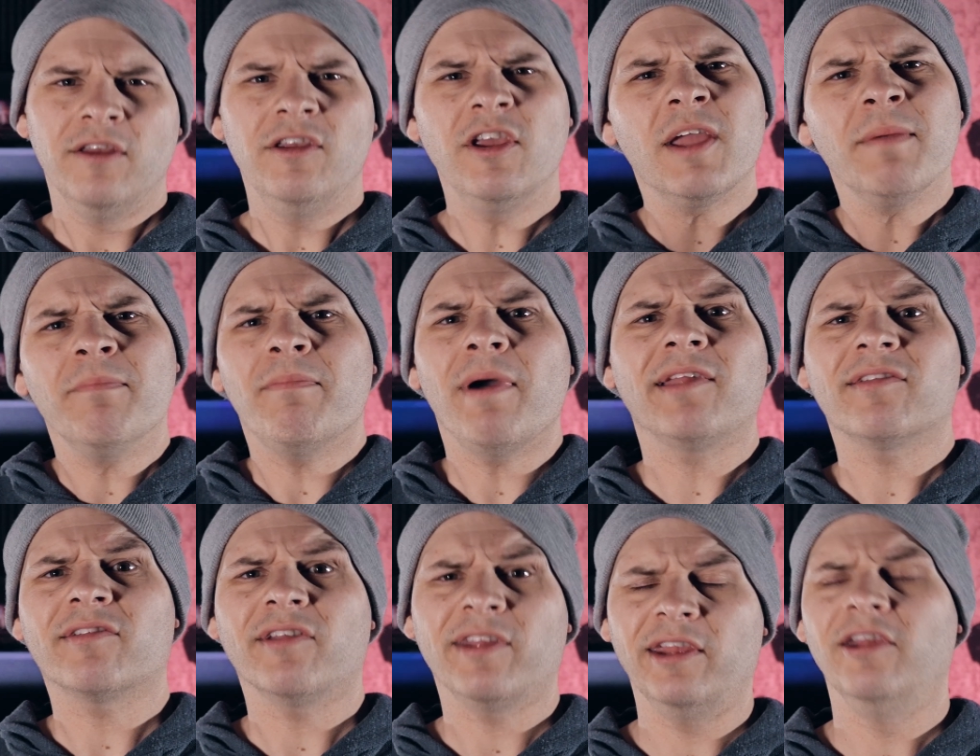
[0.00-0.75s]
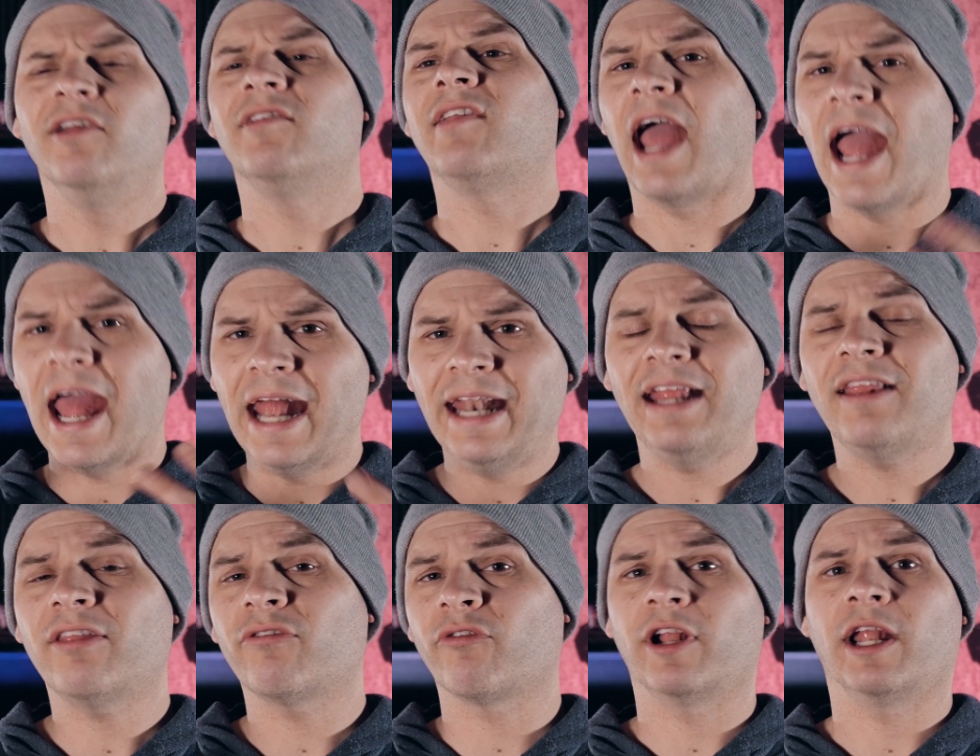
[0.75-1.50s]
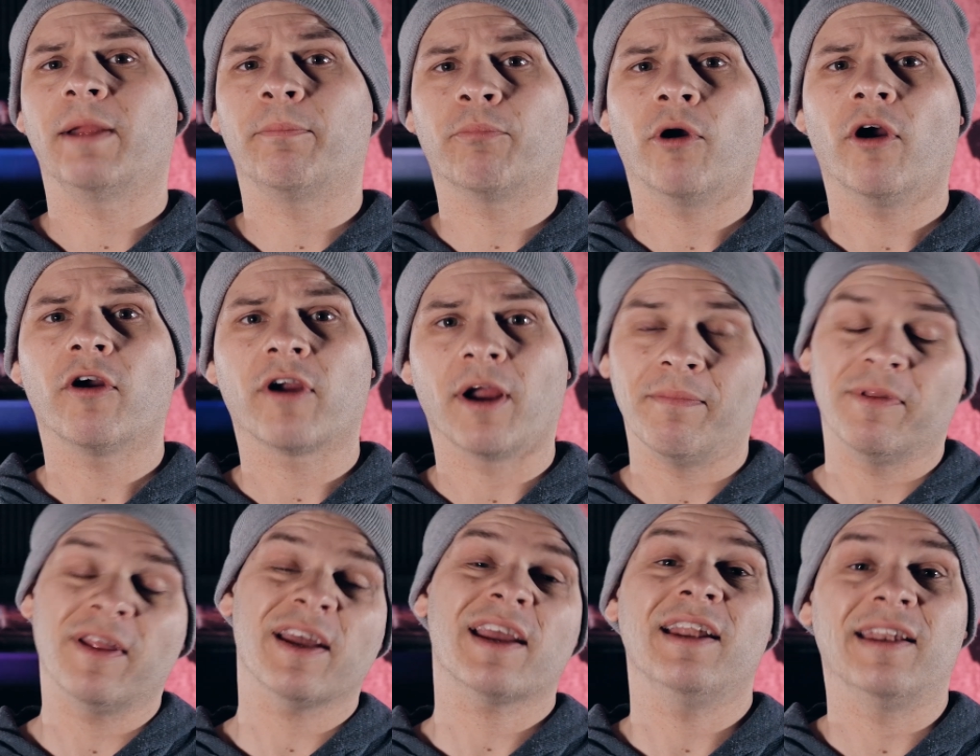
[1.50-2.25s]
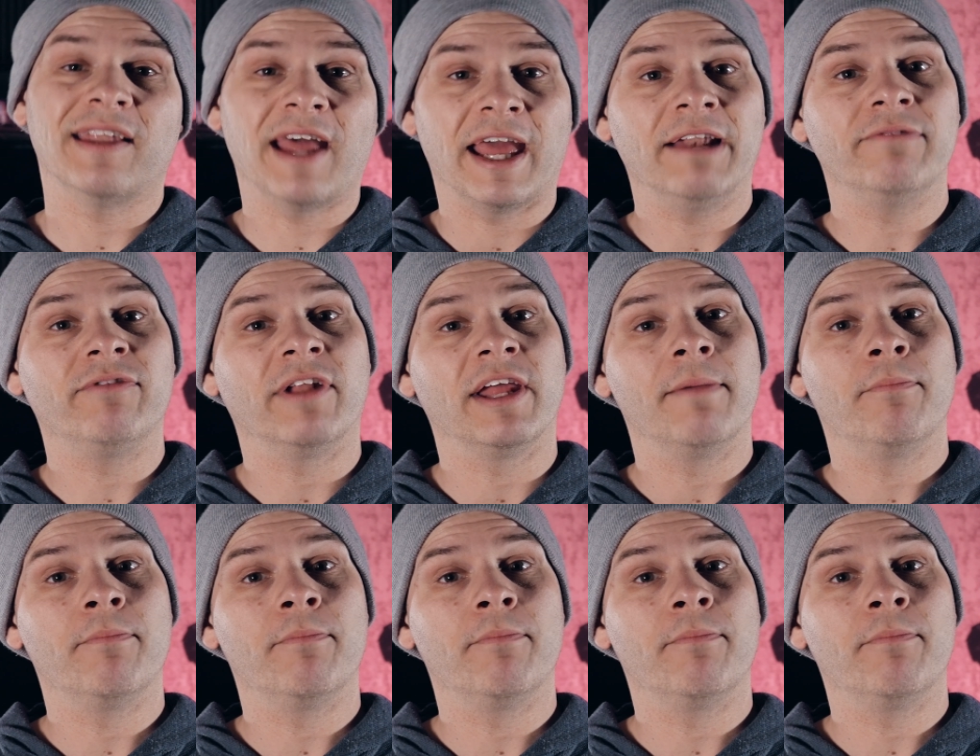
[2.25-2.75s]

you can basically use any three D program that can natively